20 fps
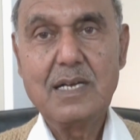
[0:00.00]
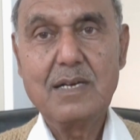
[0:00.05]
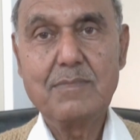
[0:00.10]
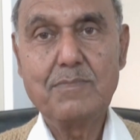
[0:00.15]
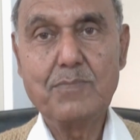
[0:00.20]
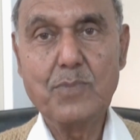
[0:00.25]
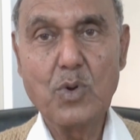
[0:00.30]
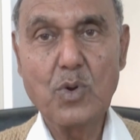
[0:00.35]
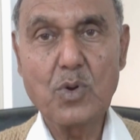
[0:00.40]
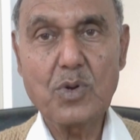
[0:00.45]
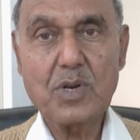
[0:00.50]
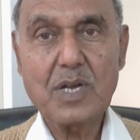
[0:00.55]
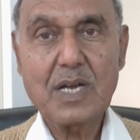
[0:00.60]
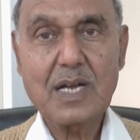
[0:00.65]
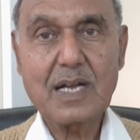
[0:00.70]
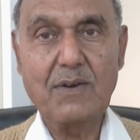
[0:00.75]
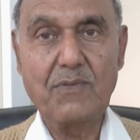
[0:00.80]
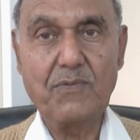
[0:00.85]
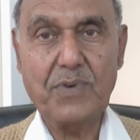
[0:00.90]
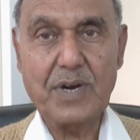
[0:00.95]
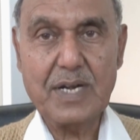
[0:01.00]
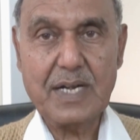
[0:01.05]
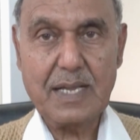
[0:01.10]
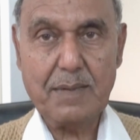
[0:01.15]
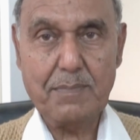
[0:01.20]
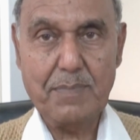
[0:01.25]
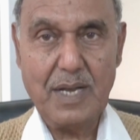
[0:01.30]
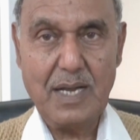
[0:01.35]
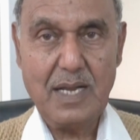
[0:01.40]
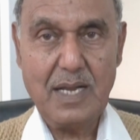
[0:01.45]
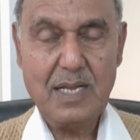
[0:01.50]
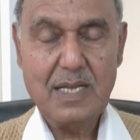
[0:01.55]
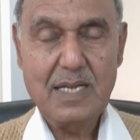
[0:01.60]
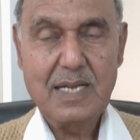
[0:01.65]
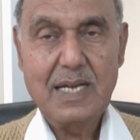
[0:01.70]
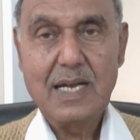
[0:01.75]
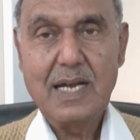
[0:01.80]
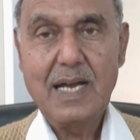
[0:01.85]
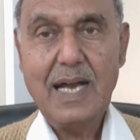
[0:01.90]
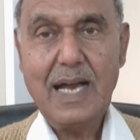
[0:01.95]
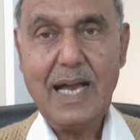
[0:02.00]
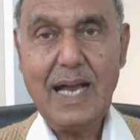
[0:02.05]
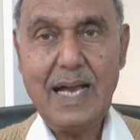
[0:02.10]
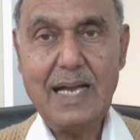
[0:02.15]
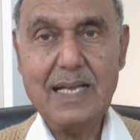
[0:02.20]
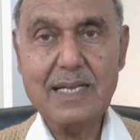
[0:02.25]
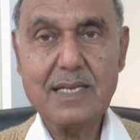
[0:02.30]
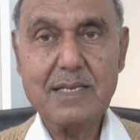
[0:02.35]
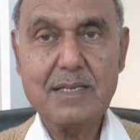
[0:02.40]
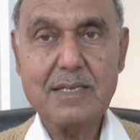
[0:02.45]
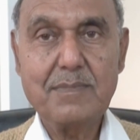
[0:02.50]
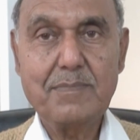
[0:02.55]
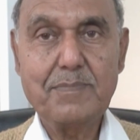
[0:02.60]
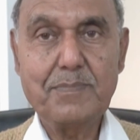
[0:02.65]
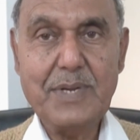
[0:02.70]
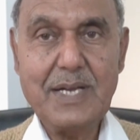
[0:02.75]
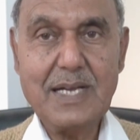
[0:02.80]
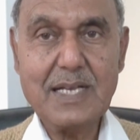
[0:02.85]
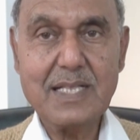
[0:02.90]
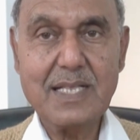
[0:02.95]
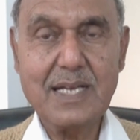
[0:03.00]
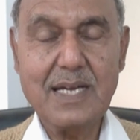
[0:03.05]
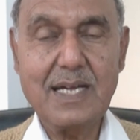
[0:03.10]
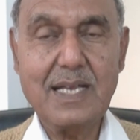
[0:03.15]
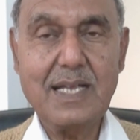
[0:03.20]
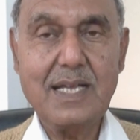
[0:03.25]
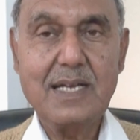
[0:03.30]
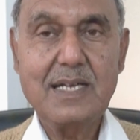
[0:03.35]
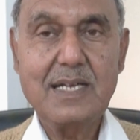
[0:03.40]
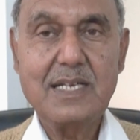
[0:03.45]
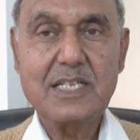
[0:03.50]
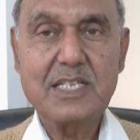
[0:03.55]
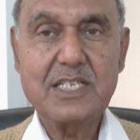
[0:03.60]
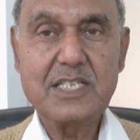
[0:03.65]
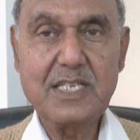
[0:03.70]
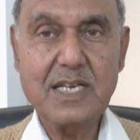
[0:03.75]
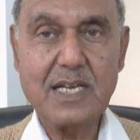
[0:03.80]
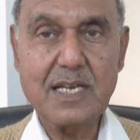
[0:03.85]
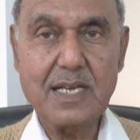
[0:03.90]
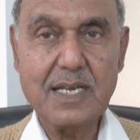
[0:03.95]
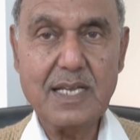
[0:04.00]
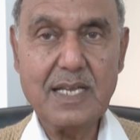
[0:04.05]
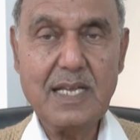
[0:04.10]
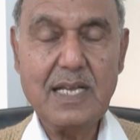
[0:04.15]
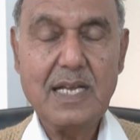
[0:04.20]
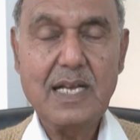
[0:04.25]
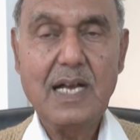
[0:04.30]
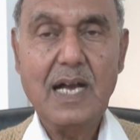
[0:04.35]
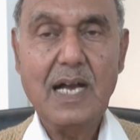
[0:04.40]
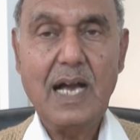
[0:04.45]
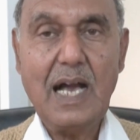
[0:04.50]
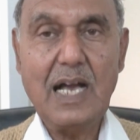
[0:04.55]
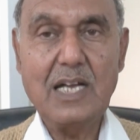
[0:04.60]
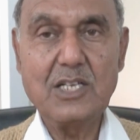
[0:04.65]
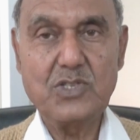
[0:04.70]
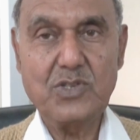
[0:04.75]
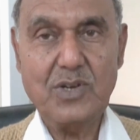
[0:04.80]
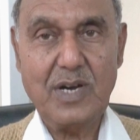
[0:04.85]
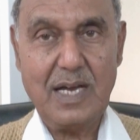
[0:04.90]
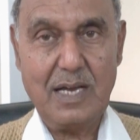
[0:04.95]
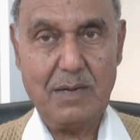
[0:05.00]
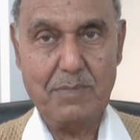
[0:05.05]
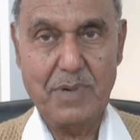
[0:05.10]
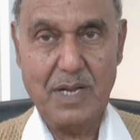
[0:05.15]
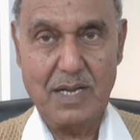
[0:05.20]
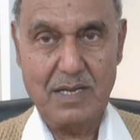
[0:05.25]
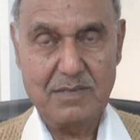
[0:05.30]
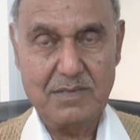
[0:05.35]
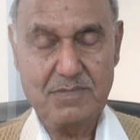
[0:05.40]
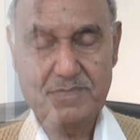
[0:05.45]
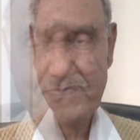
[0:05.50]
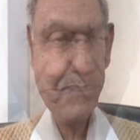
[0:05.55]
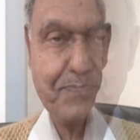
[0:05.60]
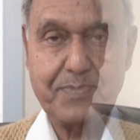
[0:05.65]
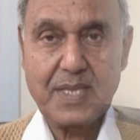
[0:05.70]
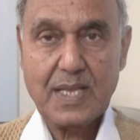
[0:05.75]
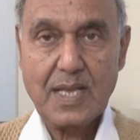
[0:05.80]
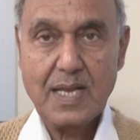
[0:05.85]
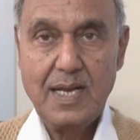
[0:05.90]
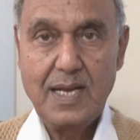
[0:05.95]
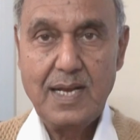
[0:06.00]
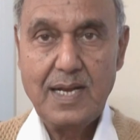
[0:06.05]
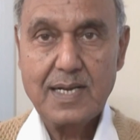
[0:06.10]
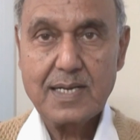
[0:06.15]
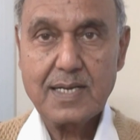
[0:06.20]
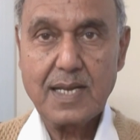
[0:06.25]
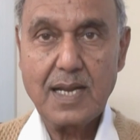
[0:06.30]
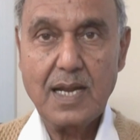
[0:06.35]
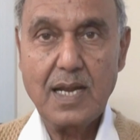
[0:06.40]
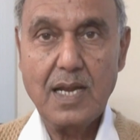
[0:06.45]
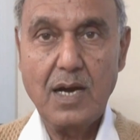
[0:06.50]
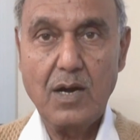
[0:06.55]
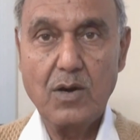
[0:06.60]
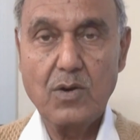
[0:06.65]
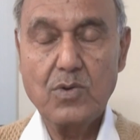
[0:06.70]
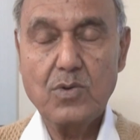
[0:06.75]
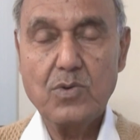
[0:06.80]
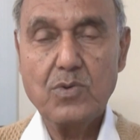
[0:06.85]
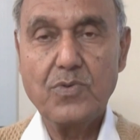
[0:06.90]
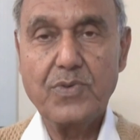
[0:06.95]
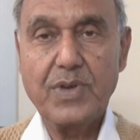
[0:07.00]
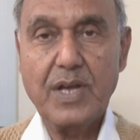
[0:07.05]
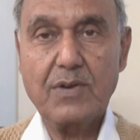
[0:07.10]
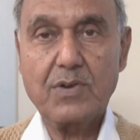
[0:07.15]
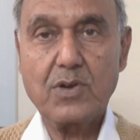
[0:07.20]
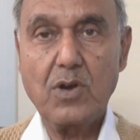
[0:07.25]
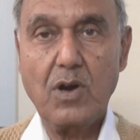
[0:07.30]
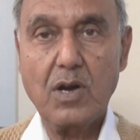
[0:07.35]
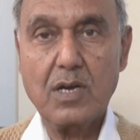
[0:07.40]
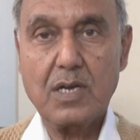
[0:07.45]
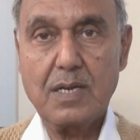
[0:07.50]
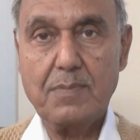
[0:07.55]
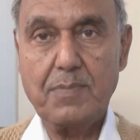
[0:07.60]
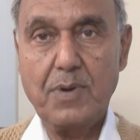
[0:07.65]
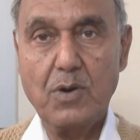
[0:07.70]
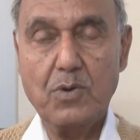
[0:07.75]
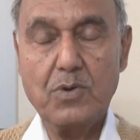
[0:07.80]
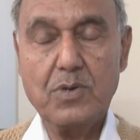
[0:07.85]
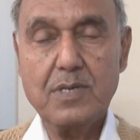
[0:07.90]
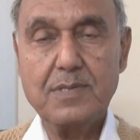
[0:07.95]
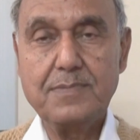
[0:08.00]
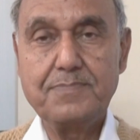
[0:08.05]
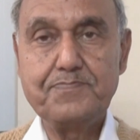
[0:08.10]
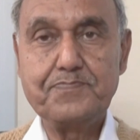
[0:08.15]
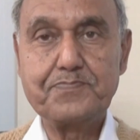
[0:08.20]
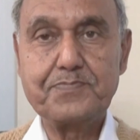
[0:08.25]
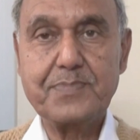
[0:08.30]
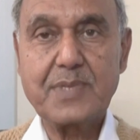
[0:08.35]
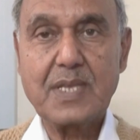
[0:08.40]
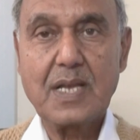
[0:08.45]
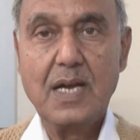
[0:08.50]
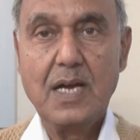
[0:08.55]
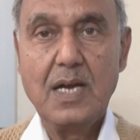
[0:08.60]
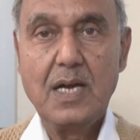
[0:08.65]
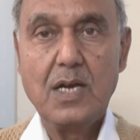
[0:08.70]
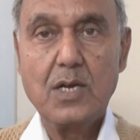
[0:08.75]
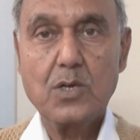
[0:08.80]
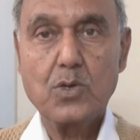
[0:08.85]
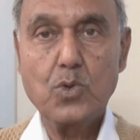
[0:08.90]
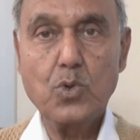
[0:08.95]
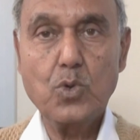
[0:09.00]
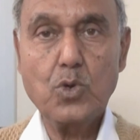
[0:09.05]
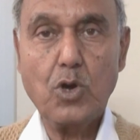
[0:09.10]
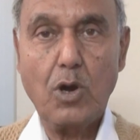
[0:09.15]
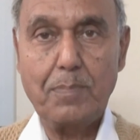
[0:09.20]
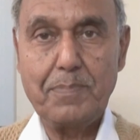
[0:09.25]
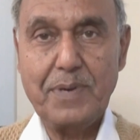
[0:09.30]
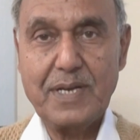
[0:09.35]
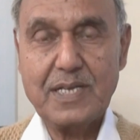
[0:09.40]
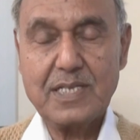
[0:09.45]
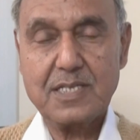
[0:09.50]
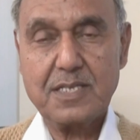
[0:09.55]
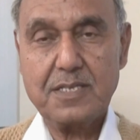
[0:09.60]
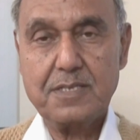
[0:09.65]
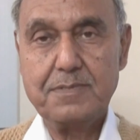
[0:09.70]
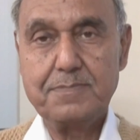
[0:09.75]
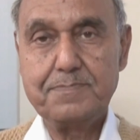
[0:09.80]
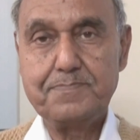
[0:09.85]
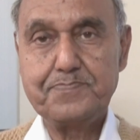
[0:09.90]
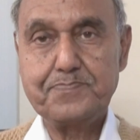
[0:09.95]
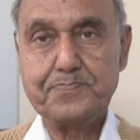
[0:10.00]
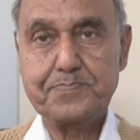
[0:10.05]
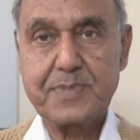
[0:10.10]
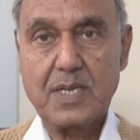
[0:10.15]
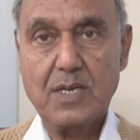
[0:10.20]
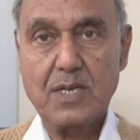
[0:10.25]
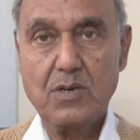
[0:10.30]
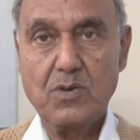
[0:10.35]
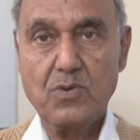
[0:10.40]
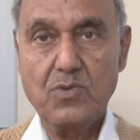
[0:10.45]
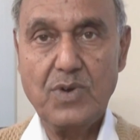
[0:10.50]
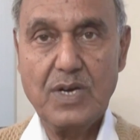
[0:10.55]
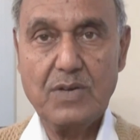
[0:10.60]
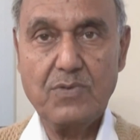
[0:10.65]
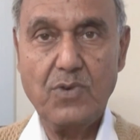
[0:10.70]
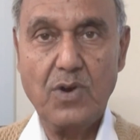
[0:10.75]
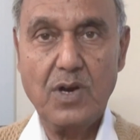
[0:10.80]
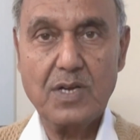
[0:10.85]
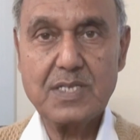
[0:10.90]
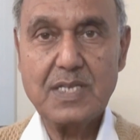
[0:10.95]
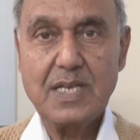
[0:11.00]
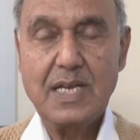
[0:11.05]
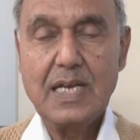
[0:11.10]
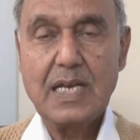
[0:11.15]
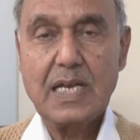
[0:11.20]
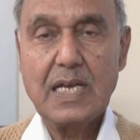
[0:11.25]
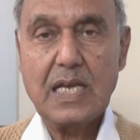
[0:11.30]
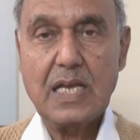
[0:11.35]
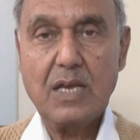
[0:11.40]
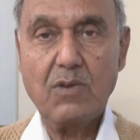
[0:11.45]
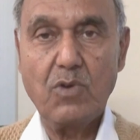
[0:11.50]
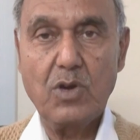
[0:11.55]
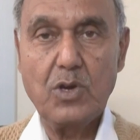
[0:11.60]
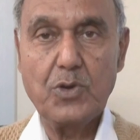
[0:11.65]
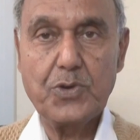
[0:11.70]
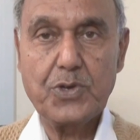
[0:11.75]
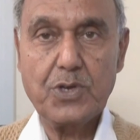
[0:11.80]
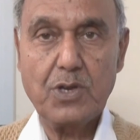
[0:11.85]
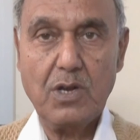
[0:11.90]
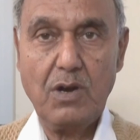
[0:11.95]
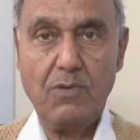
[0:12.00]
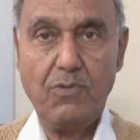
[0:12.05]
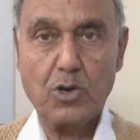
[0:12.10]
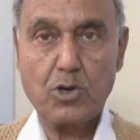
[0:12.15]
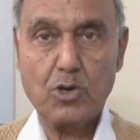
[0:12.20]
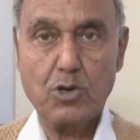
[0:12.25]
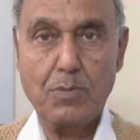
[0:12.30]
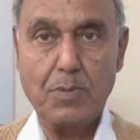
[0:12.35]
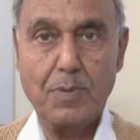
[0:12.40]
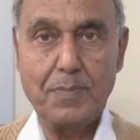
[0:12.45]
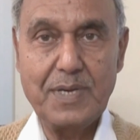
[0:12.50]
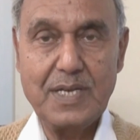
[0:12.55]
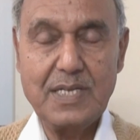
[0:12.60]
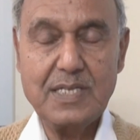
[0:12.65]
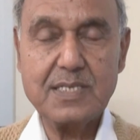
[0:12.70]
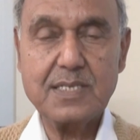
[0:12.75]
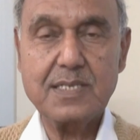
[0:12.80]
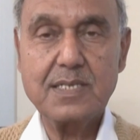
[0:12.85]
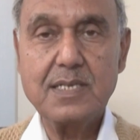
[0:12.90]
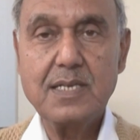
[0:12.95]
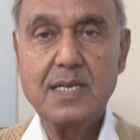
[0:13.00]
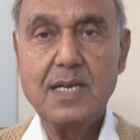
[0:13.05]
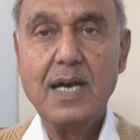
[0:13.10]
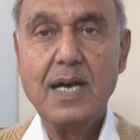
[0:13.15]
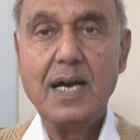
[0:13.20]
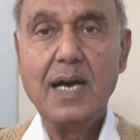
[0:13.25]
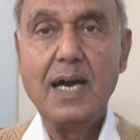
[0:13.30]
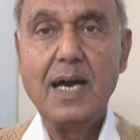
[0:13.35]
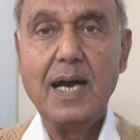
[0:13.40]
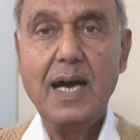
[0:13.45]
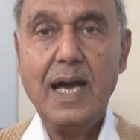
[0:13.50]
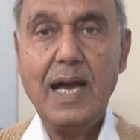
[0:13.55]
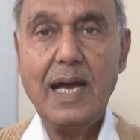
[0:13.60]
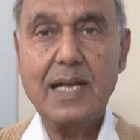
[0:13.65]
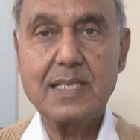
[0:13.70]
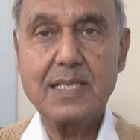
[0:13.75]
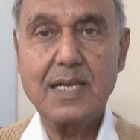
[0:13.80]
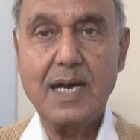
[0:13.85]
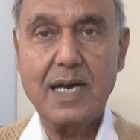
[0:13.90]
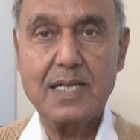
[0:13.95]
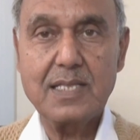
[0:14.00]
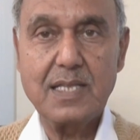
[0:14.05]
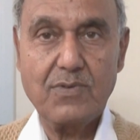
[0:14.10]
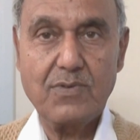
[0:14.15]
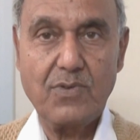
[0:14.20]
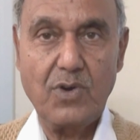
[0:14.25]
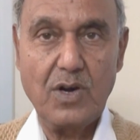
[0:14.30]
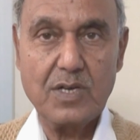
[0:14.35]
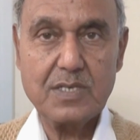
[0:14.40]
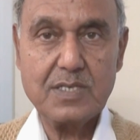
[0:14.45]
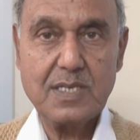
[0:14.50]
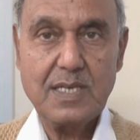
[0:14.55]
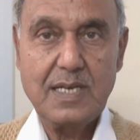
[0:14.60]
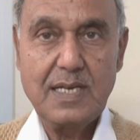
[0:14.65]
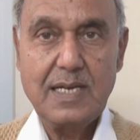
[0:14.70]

more comfortable and make their journey enjoyable. Till now we have talked about two topics. One was evolution of automobiles and the other was